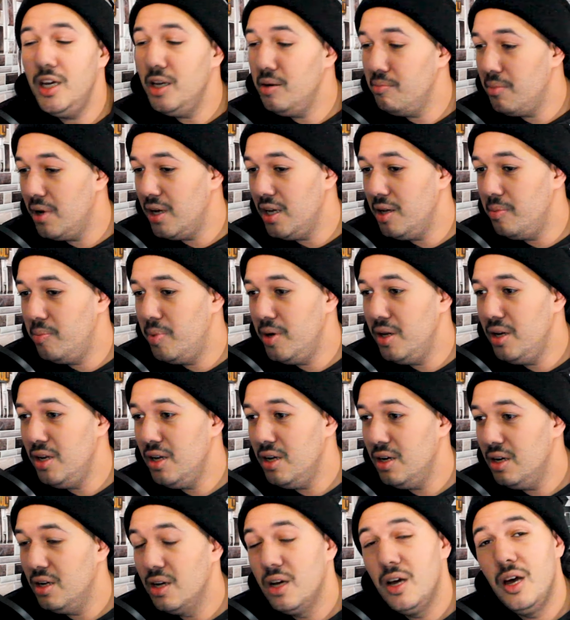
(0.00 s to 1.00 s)
in my
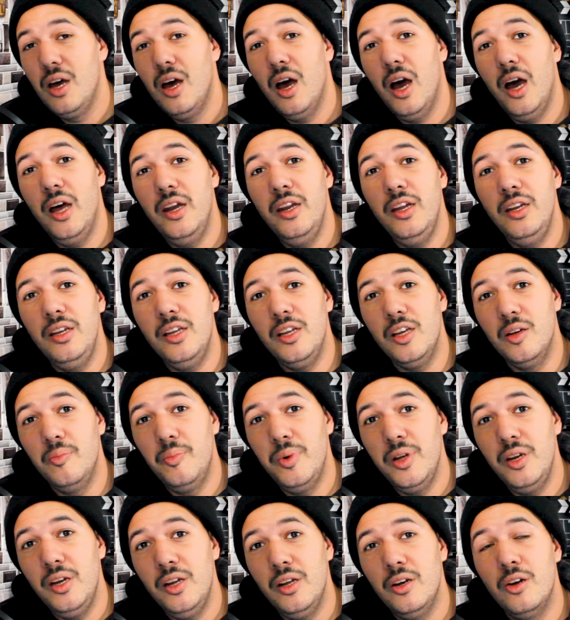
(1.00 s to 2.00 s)
opinion, and in the
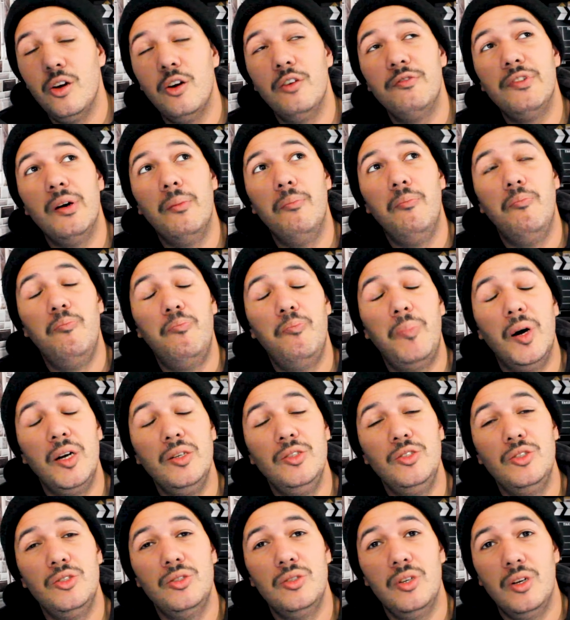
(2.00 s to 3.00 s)
opinion of a
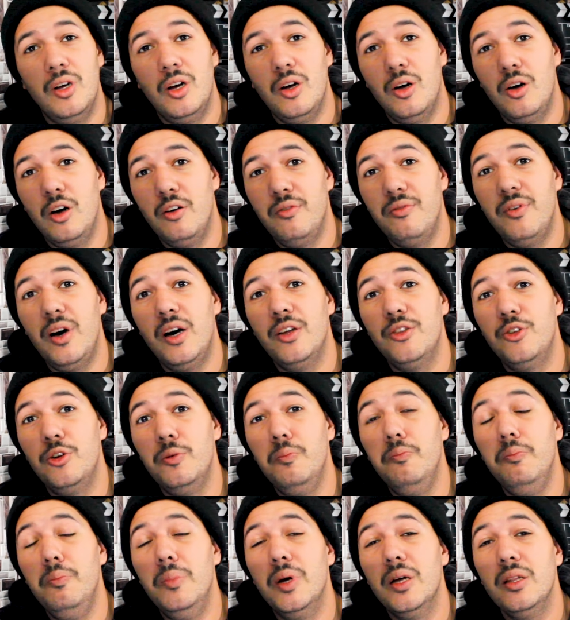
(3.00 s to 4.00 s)
bunch of other
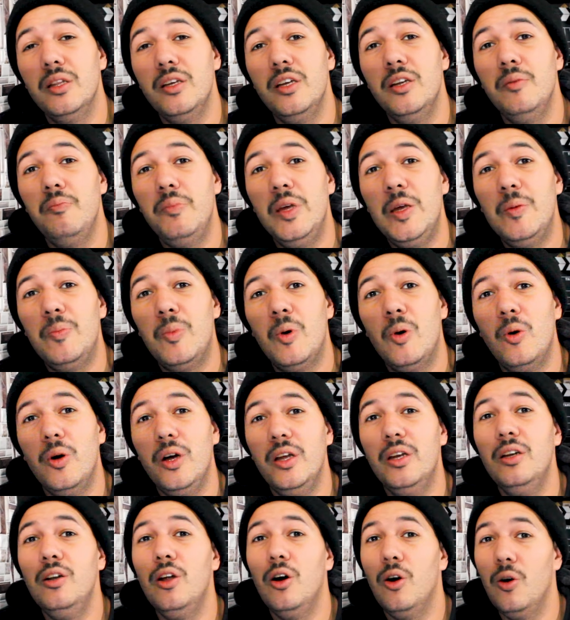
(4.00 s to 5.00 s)
million people
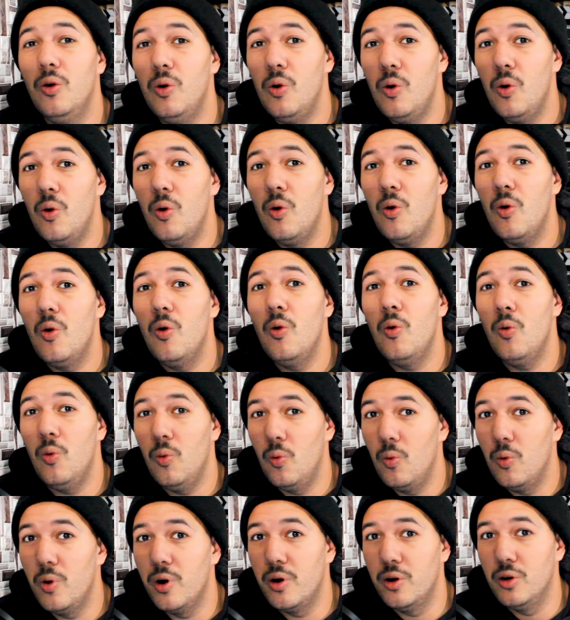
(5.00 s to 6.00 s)
in the whole
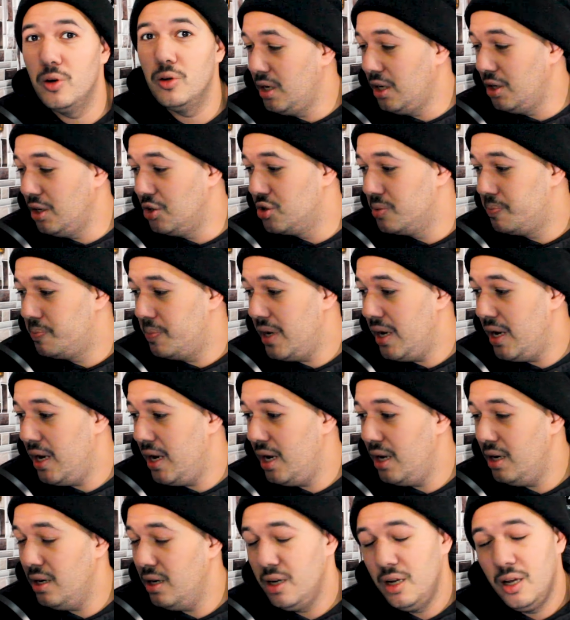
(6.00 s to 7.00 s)
world, in
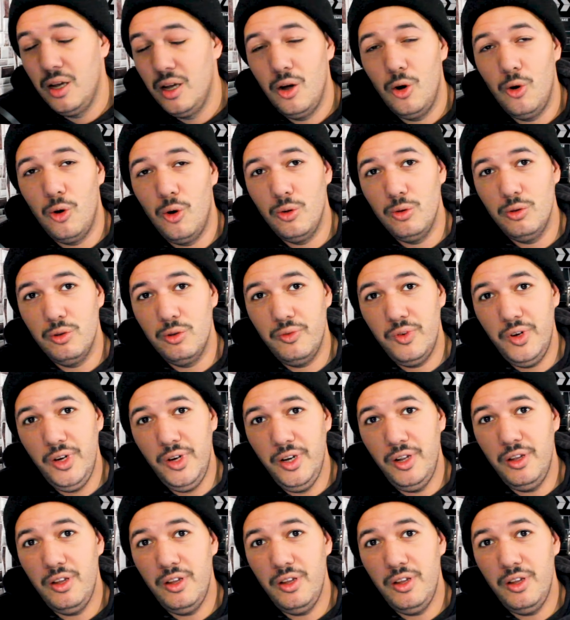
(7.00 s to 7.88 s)
Japan, all over in